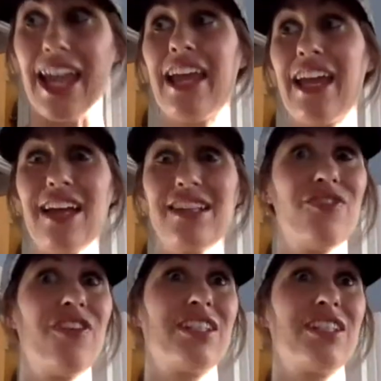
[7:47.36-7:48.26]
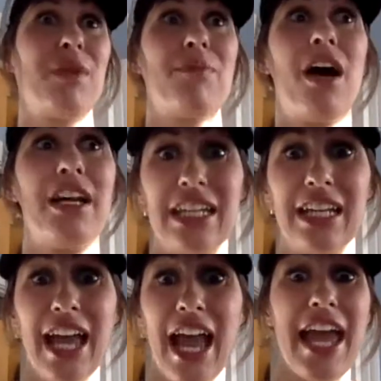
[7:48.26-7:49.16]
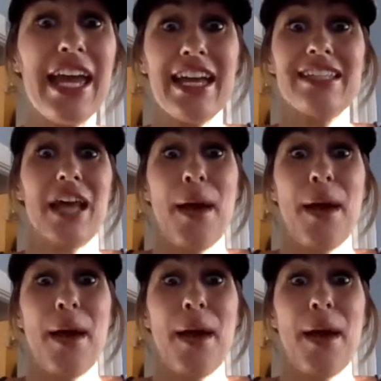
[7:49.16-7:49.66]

It has affected my body. It has